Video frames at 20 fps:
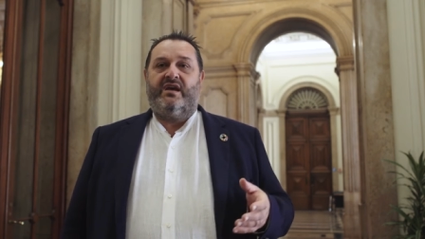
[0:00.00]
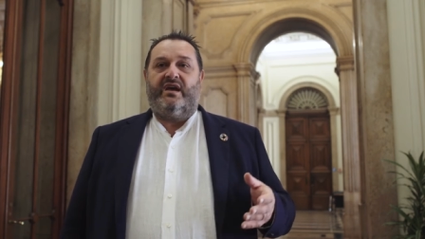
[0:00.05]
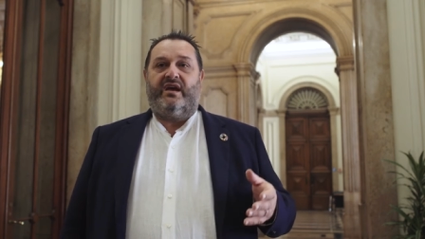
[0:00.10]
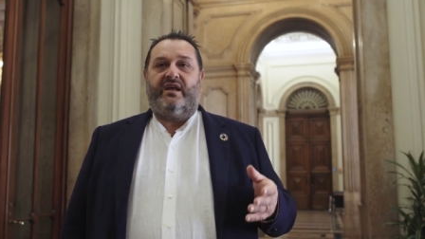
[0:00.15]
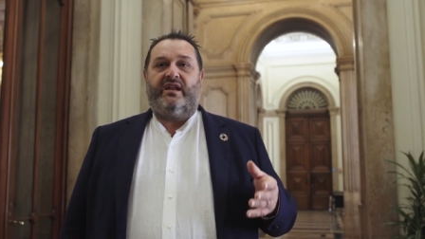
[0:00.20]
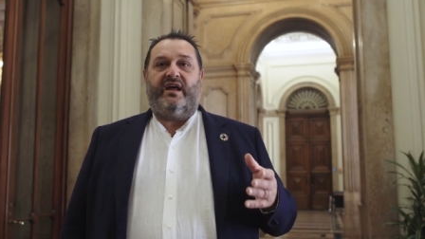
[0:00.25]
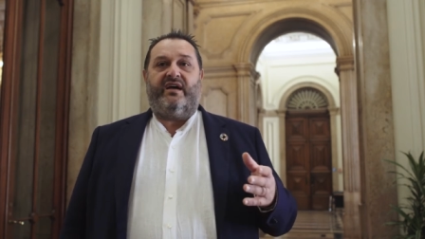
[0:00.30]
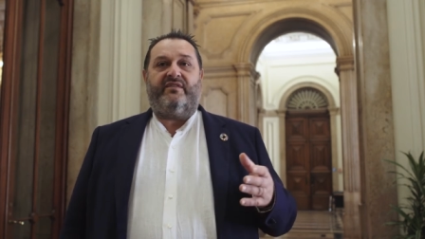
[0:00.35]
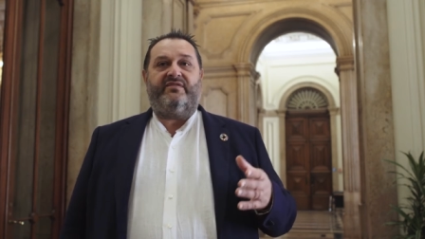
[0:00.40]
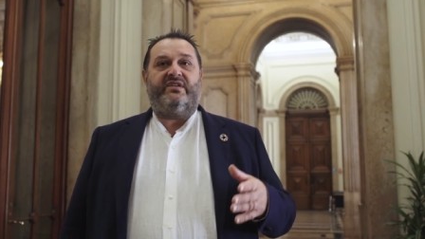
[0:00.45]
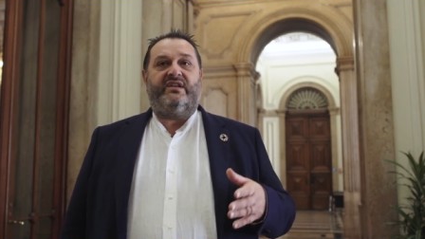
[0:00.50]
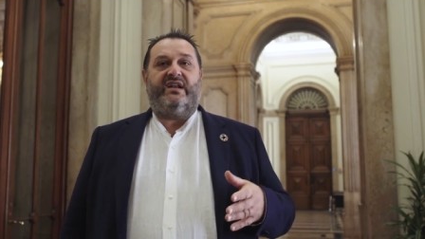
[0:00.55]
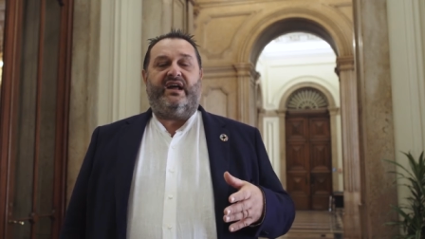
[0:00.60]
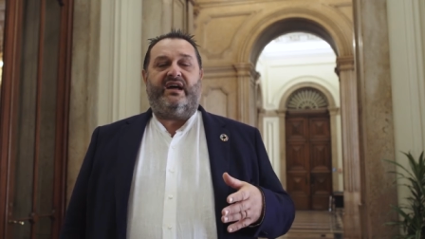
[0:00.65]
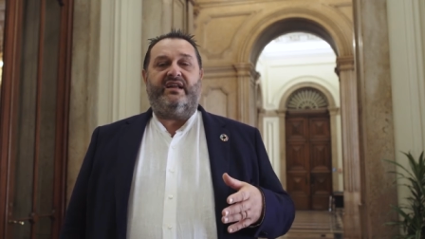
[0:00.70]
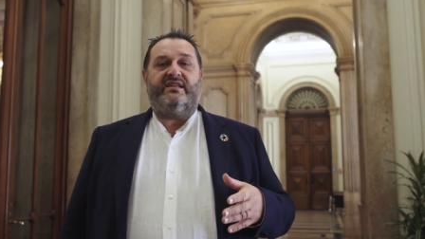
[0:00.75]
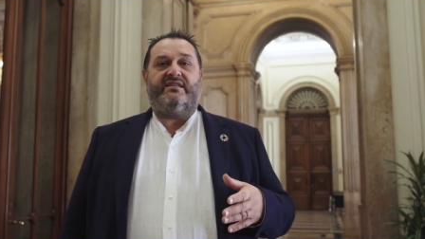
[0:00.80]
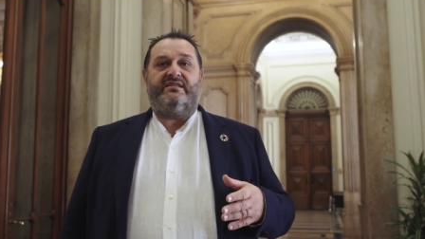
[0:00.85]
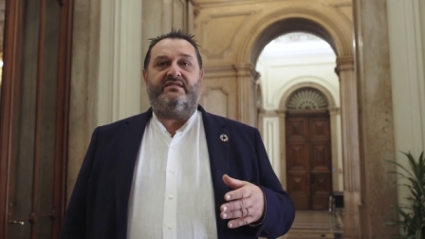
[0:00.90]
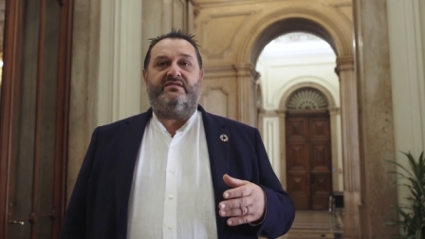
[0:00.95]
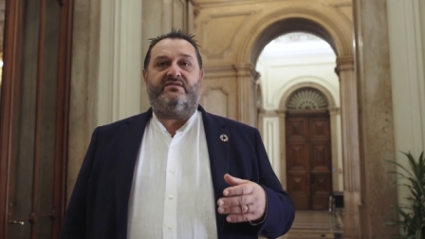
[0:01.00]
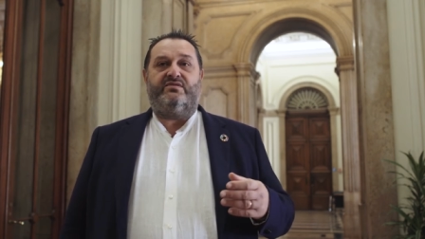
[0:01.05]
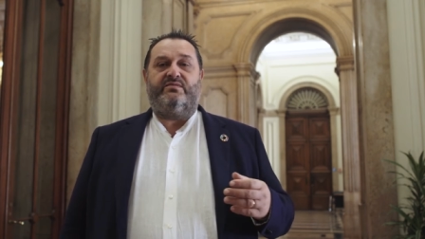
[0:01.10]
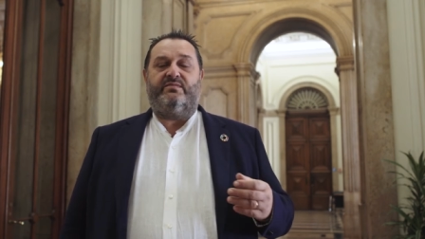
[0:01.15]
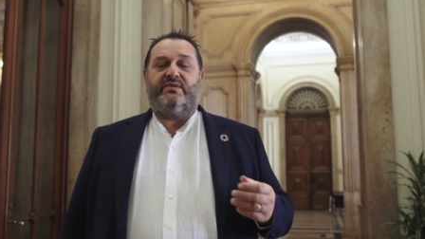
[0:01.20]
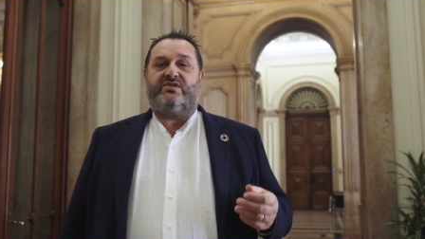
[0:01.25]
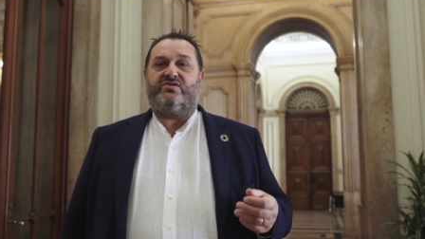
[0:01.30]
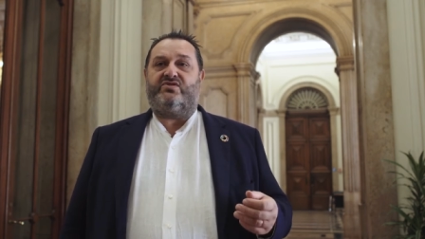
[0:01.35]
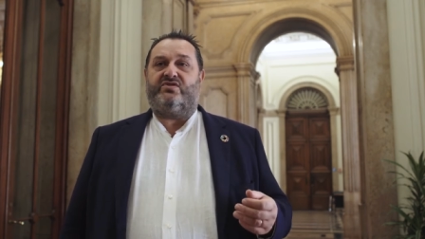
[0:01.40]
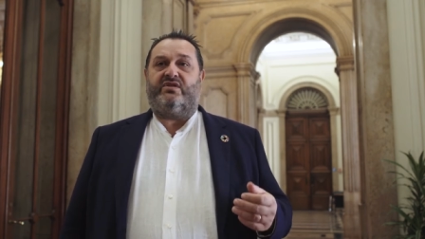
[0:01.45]
And after that is to
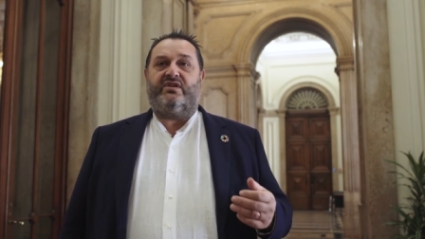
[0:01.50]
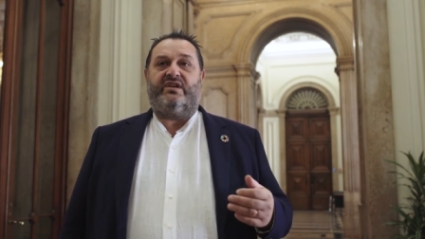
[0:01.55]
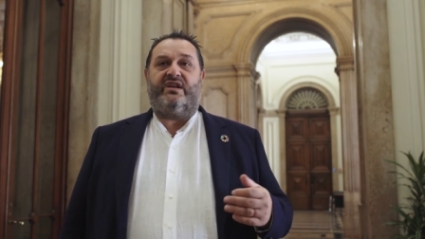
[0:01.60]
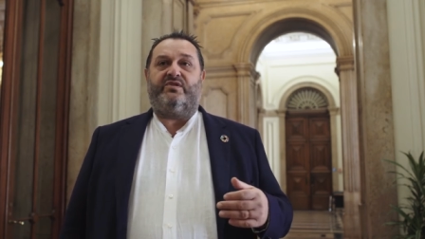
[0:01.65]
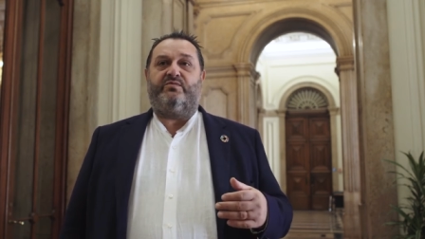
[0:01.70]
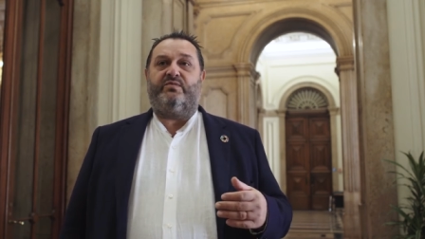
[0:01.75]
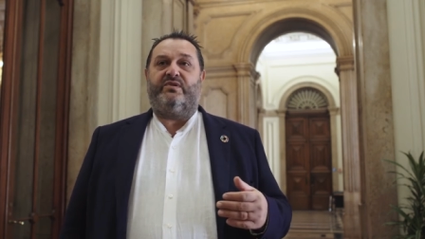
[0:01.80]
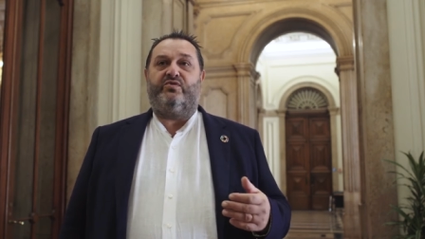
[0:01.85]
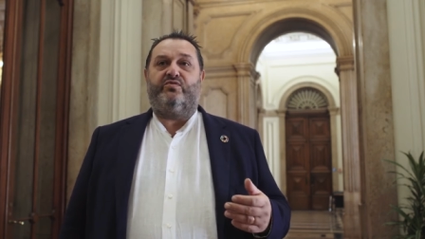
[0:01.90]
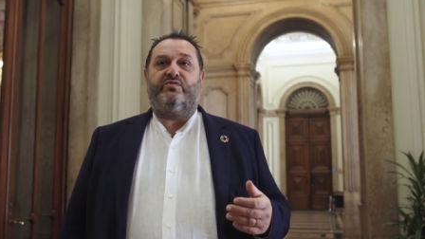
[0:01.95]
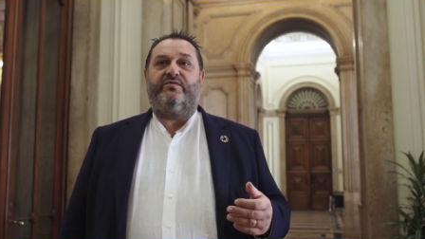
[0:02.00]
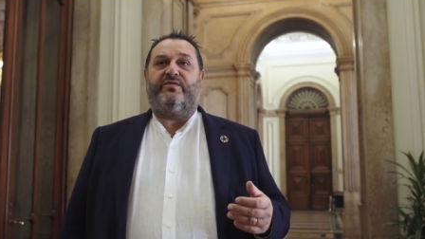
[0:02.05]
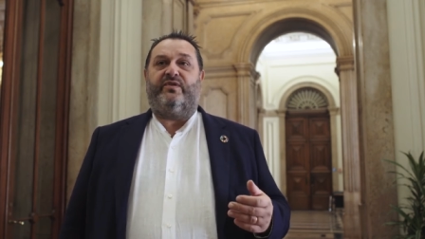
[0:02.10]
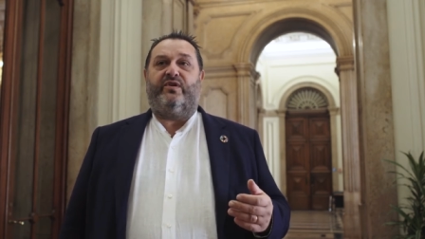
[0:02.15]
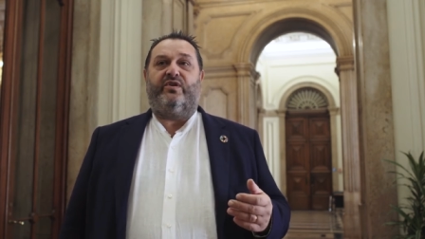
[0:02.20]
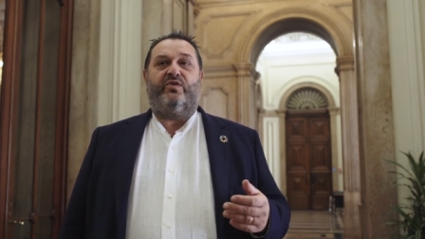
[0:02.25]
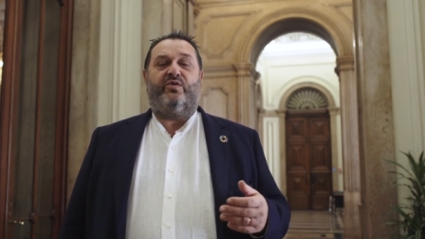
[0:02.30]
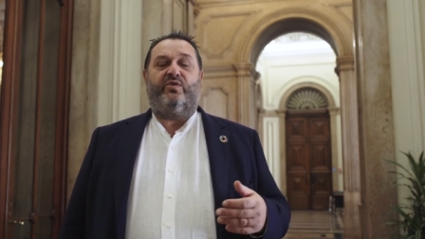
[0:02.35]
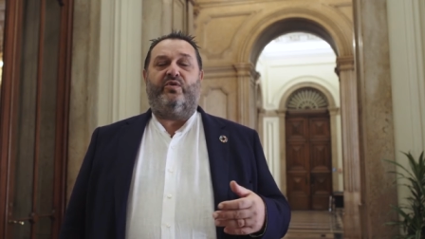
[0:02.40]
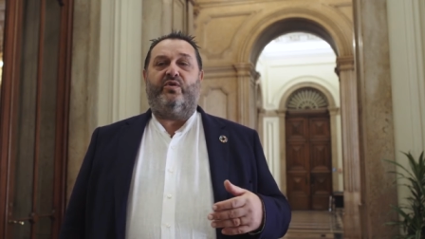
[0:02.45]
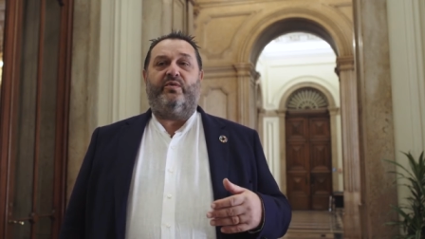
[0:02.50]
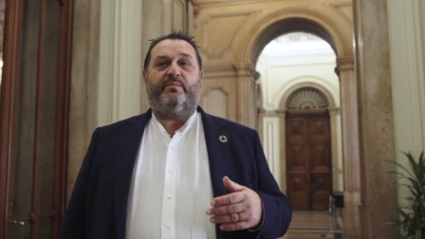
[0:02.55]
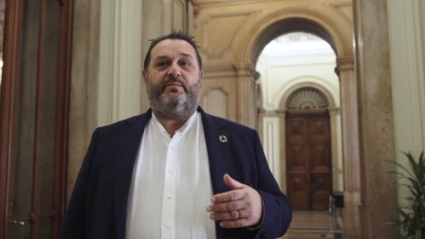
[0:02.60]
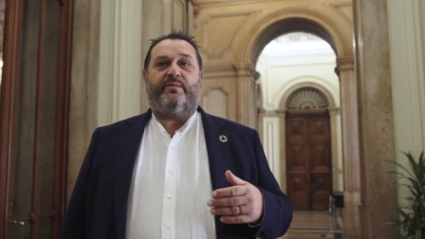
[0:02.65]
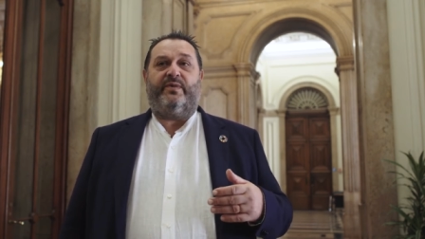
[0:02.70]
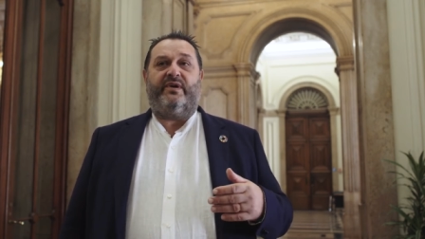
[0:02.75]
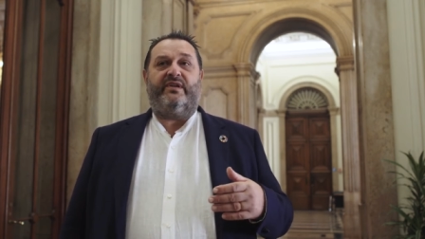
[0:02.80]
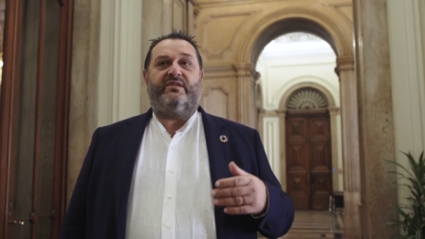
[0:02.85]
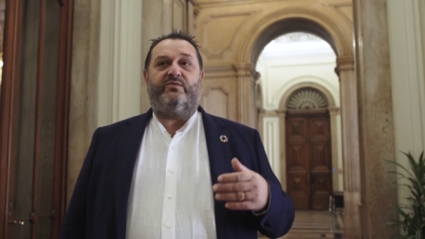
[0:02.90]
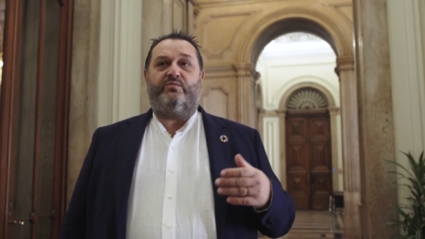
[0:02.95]
make sure that we do follow
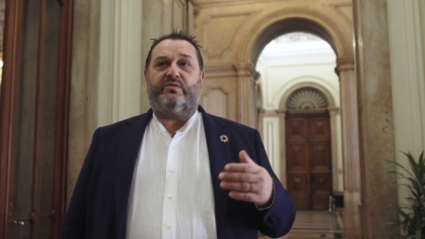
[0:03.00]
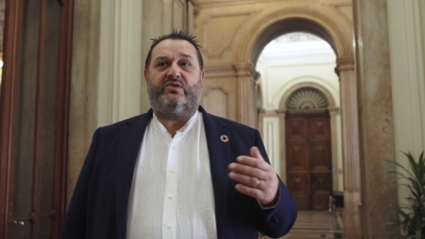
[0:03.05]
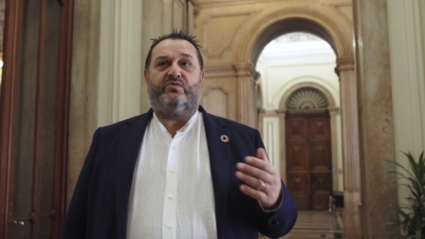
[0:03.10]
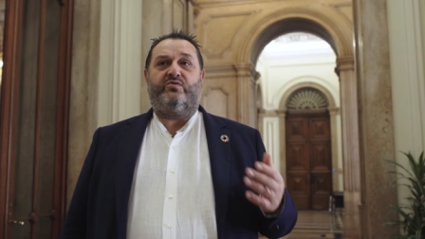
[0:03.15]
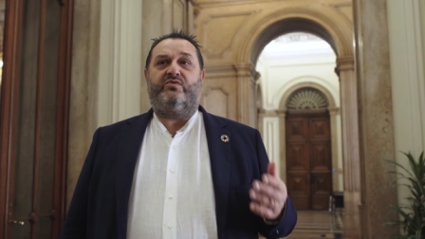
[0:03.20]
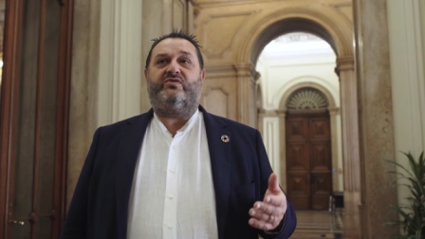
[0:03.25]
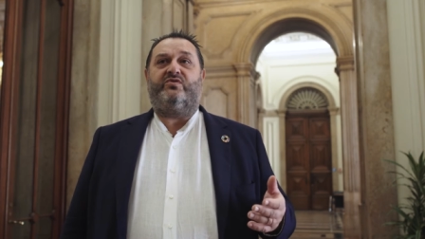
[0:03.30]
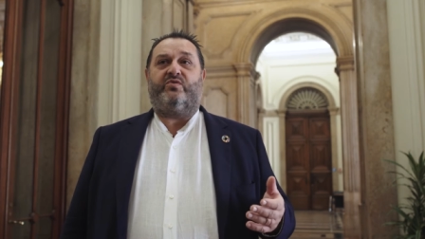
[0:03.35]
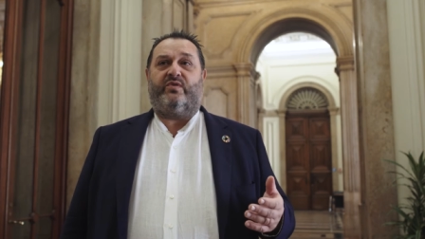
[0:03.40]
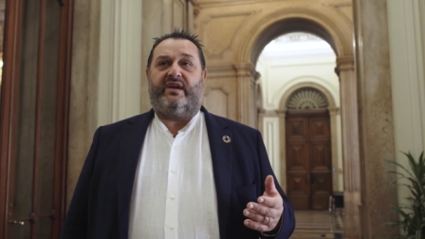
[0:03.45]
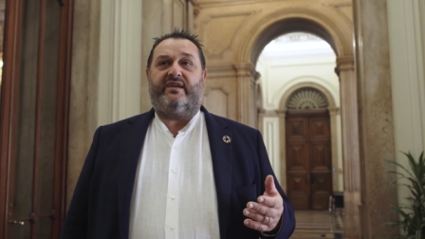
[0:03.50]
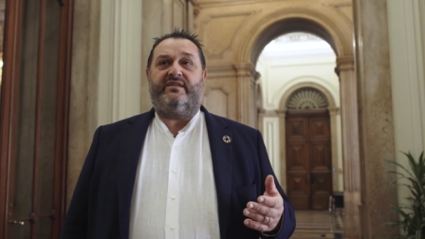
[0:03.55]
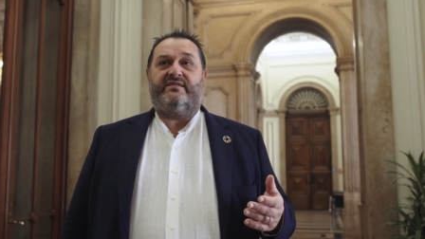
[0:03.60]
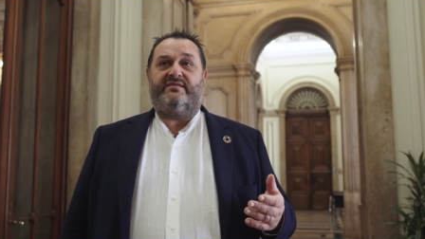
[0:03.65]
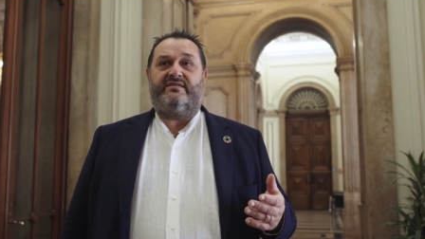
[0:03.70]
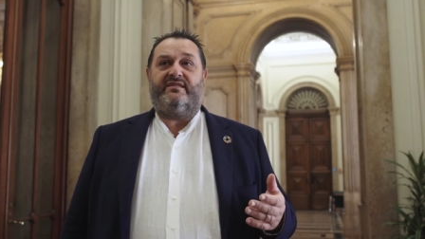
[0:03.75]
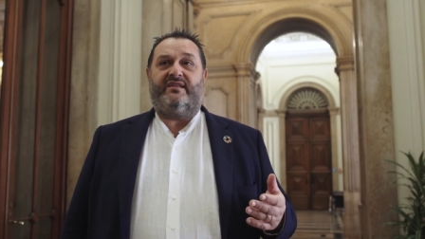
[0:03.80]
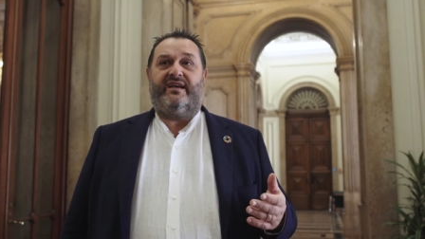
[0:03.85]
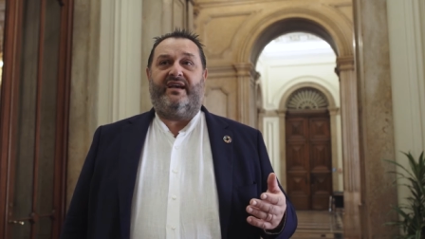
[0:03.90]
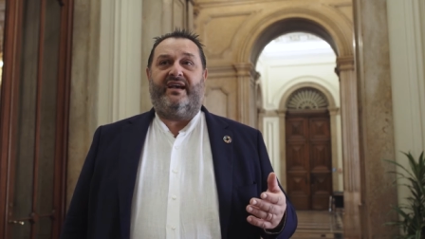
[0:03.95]
up and we do trace